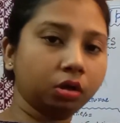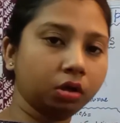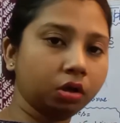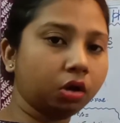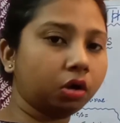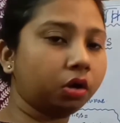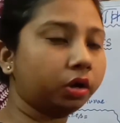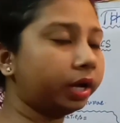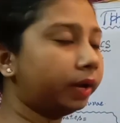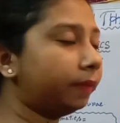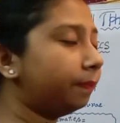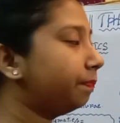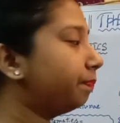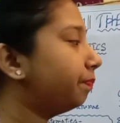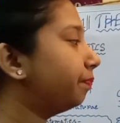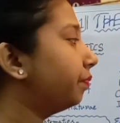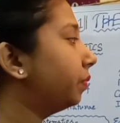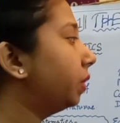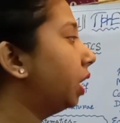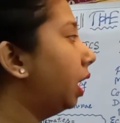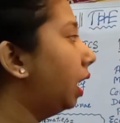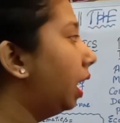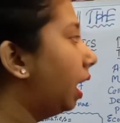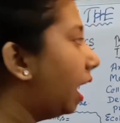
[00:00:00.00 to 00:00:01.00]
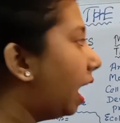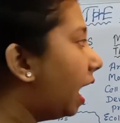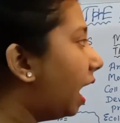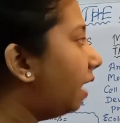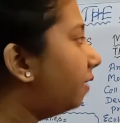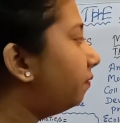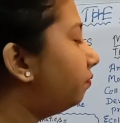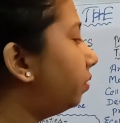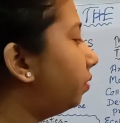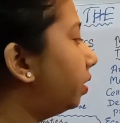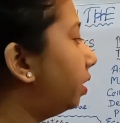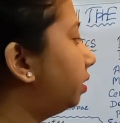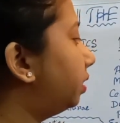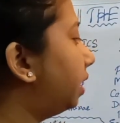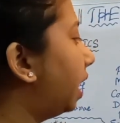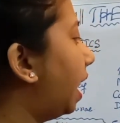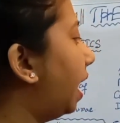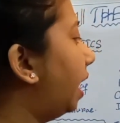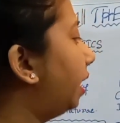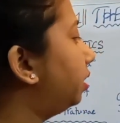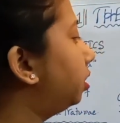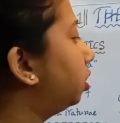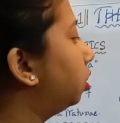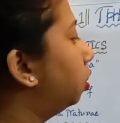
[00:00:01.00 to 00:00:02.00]
Okay, after
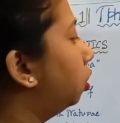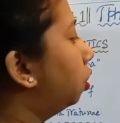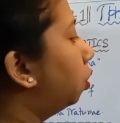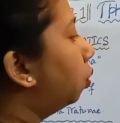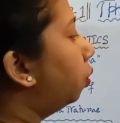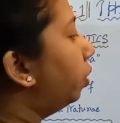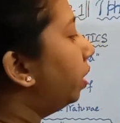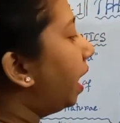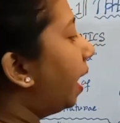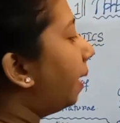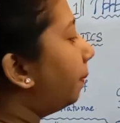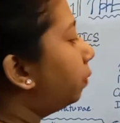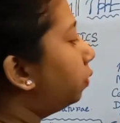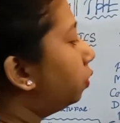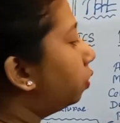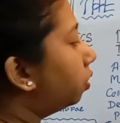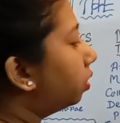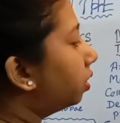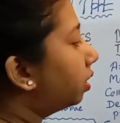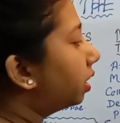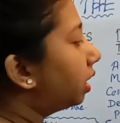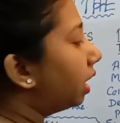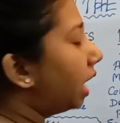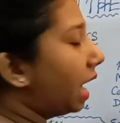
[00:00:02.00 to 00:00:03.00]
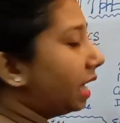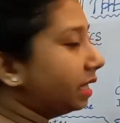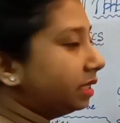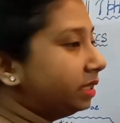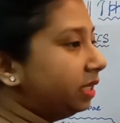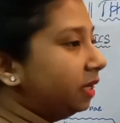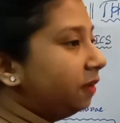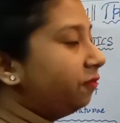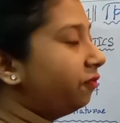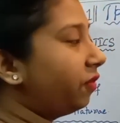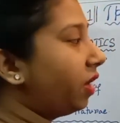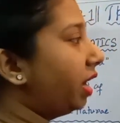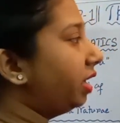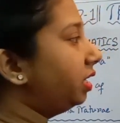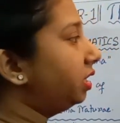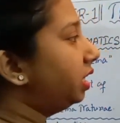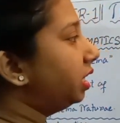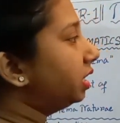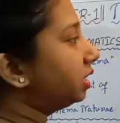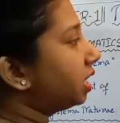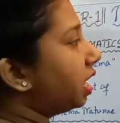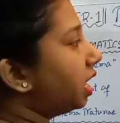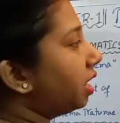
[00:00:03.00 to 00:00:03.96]
that we have to classify this